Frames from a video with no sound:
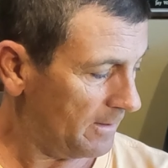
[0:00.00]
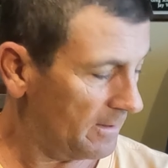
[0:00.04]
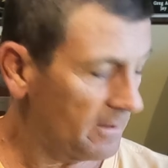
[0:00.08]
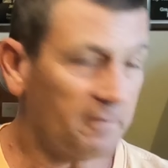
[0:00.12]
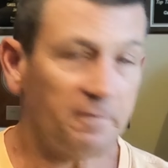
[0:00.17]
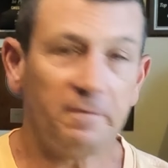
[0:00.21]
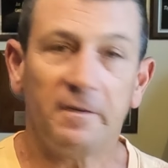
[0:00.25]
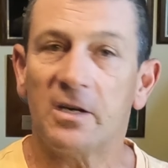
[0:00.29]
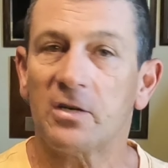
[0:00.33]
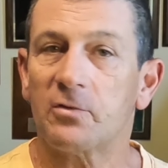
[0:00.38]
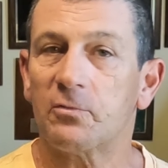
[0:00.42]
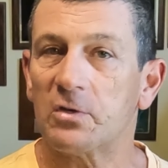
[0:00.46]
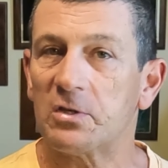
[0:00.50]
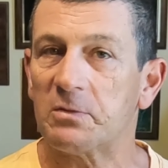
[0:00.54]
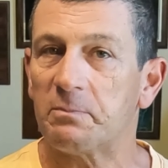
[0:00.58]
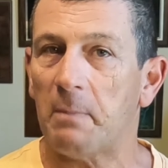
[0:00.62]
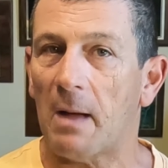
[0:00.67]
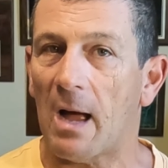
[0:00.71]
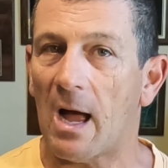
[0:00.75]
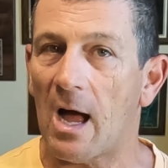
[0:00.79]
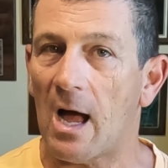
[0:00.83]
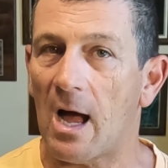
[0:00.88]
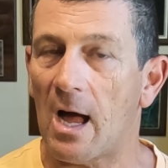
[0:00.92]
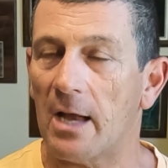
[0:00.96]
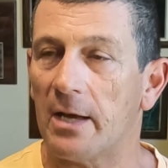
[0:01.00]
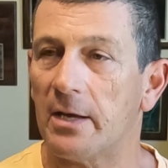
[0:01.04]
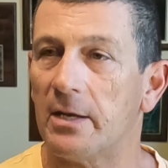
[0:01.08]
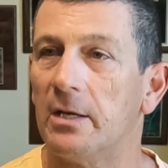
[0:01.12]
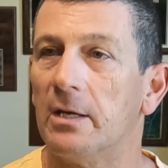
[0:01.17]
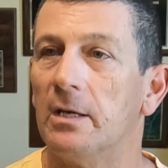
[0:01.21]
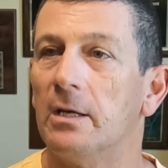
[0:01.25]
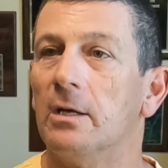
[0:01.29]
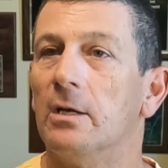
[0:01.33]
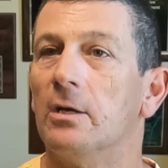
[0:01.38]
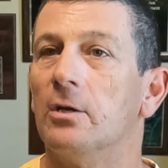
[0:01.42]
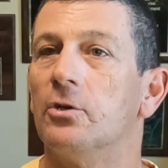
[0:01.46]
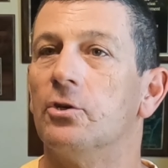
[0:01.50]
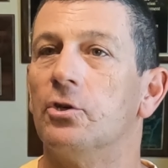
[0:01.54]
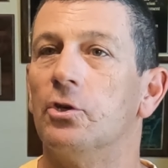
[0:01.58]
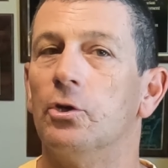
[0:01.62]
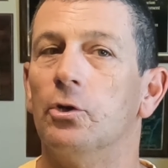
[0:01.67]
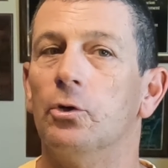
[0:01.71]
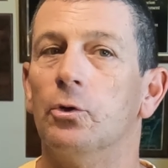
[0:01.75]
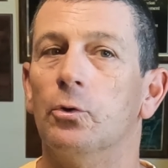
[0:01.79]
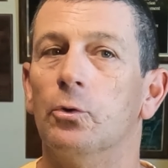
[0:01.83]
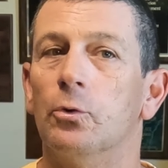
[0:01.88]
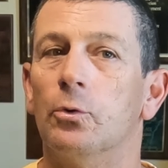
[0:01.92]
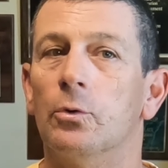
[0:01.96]
The fish respond
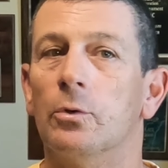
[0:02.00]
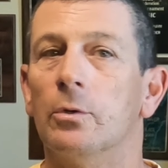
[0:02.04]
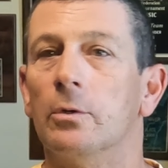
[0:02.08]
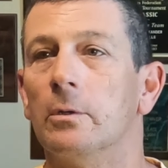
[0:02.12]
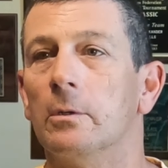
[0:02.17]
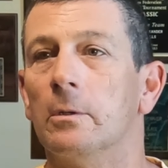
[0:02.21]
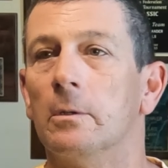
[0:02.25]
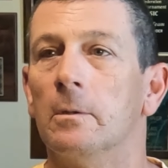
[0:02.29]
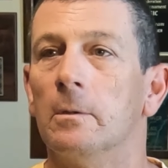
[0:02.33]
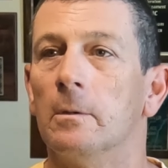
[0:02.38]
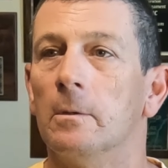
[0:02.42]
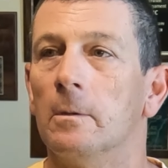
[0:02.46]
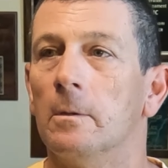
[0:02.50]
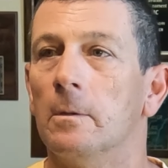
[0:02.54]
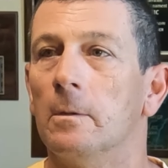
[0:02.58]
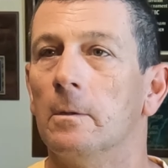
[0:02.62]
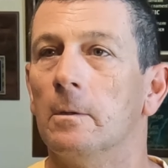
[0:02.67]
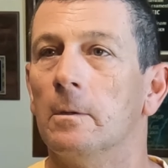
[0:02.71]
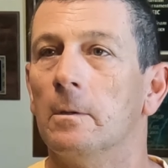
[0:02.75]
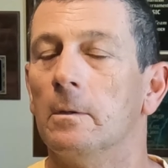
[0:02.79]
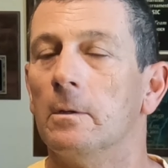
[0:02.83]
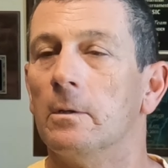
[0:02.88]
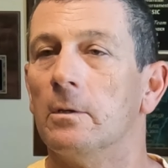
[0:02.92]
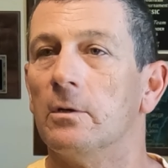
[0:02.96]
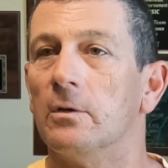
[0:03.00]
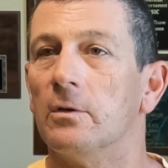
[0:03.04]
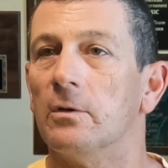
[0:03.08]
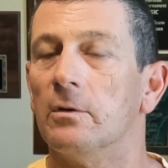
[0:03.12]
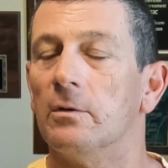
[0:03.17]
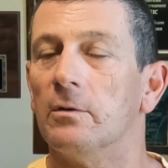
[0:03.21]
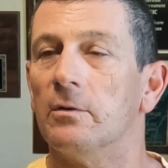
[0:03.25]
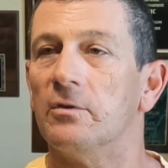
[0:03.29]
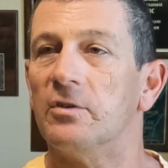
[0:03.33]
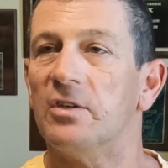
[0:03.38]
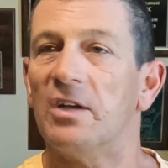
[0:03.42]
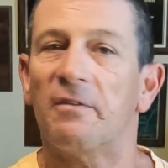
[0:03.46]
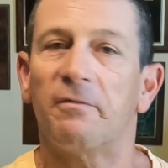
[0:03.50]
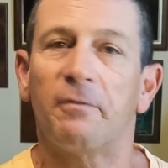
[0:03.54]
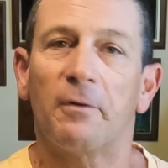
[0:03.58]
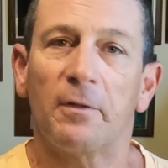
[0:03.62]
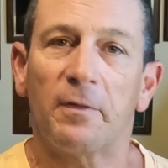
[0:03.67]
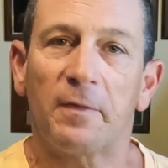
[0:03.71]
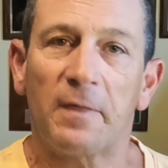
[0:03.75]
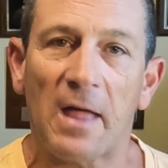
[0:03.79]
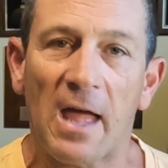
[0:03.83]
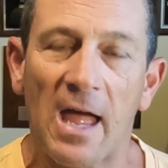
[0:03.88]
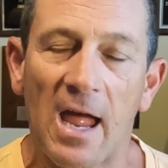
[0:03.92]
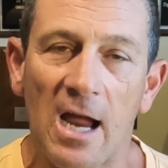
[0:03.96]
to
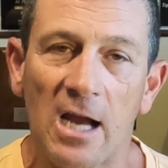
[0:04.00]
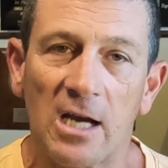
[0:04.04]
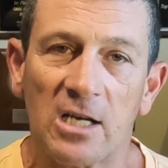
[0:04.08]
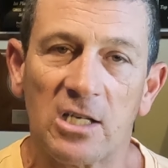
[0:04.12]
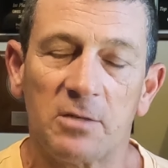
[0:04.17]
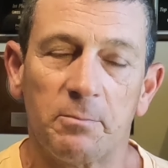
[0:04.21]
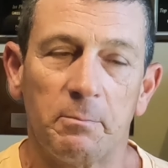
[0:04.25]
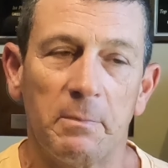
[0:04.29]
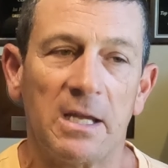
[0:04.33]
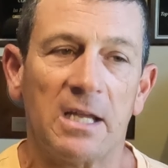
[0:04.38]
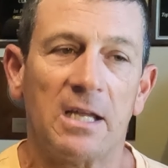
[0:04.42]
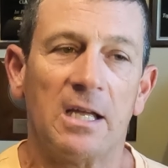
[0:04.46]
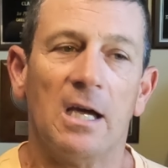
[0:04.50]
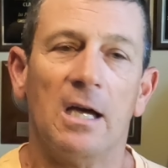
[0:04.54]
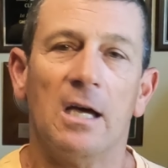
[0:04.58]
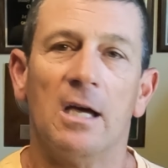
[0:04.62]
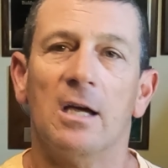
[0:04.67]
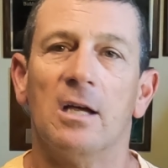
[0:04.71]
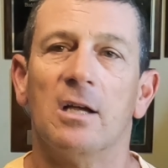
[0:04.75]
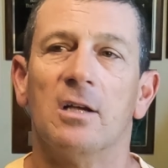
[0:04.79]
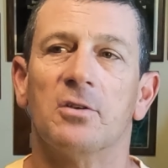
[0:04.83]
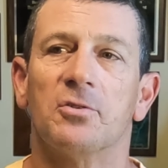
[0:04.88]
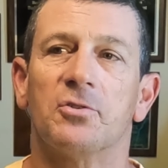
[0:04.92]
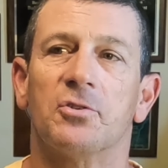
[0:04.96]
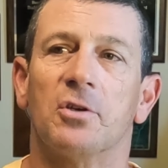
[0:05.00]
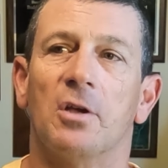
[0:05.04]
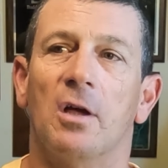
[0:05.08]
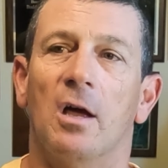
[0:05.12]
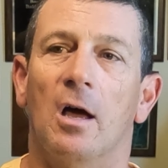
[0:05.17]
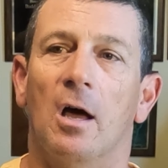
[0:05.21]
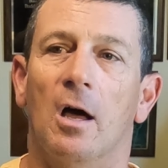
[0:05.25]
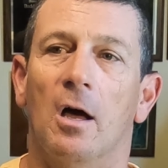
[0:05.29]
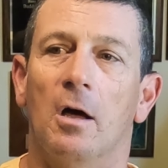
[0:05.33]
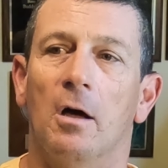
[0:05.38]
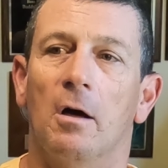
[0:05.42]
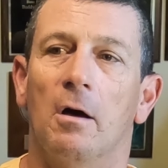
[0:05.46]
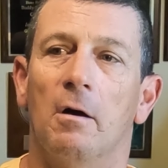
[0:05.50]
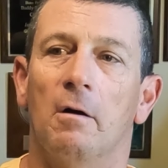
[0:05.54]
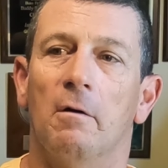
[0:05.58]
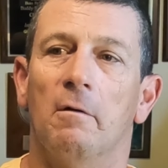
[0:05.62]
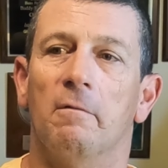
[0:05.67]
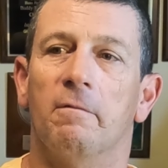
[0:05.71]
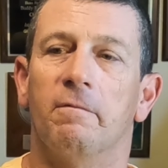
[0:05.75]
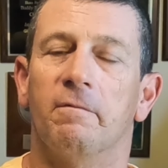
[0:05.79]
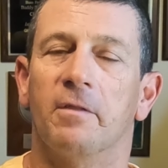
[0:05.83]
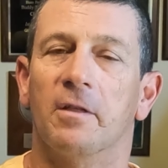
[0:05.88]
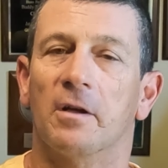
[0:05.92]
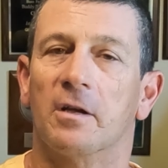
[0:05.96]
different things because
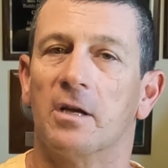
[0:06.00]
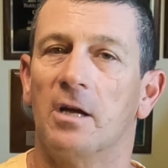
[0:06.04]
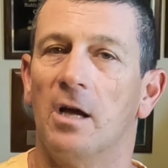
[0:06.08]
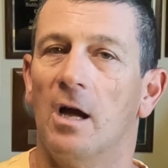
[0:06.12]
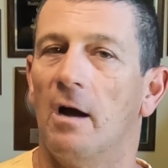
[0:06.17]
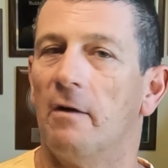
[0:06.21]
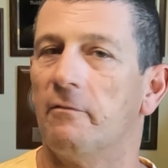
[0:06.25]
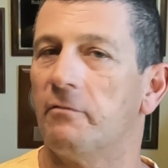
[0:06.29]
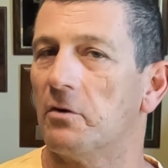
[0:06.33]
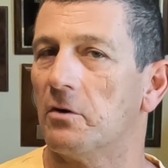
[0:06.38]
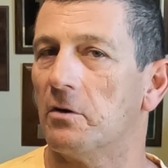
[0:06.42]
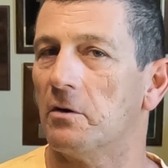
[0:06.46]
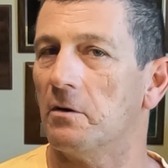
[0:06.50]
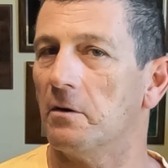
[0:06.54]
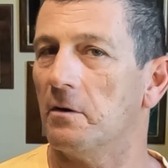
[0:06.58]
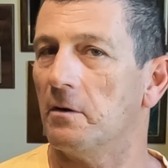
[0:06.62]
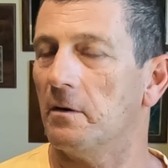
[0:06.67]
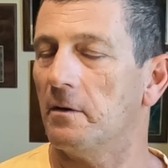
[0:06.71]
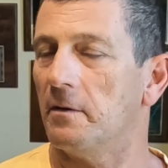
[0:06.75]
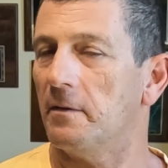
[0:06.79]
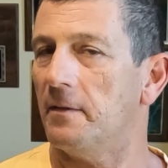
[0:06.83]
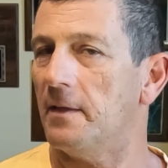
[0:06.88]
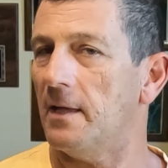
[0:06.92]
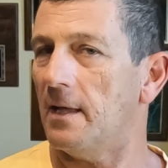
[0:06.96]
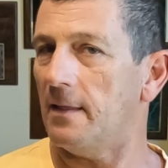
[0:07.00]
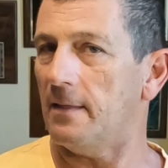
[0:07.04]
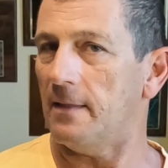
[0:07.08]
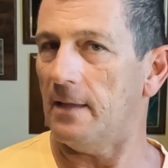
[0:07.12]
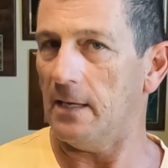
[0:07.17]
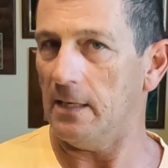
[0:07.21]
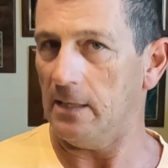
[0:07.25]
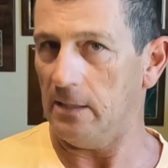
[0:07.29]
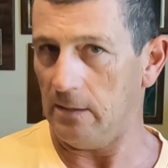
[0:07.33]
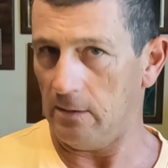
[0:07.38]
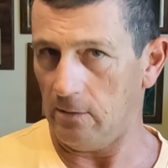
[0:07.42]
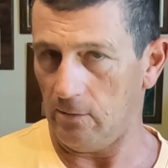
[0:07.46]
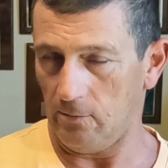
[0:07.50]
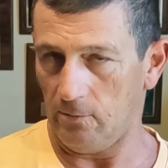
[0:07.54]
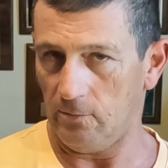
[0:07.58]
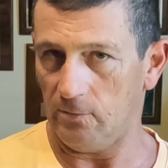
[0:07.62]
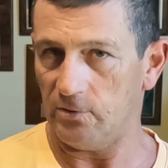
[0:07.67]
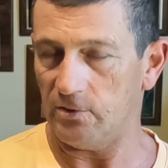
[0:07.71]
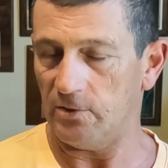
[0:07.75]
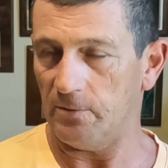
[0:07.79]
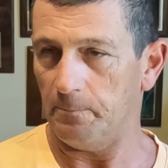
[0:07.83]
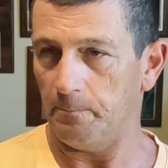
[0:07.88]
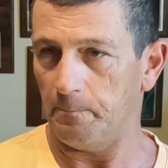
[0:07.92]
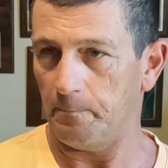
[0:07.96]
of the cover that they
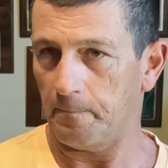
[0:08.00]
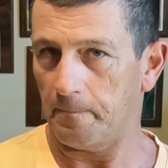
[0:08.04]
use.